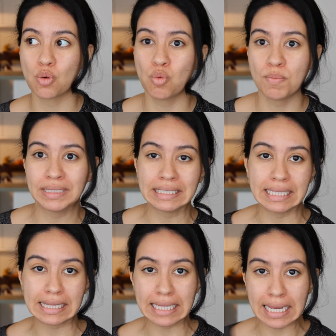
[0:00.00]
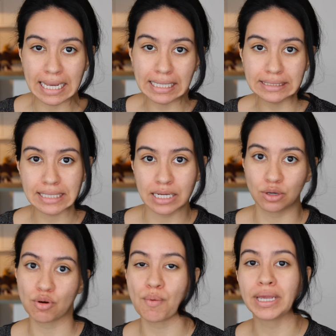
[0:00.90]
womanly things
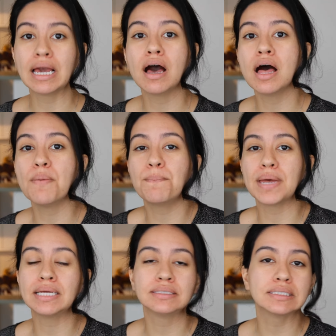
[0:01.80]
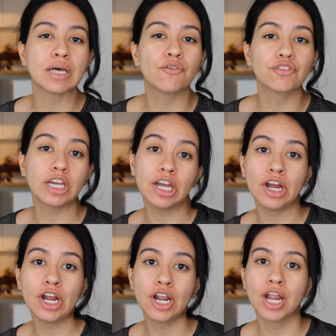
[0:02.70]
and growing up and
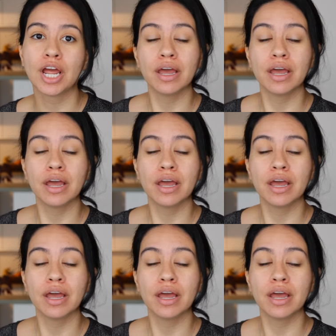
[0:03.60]
self-care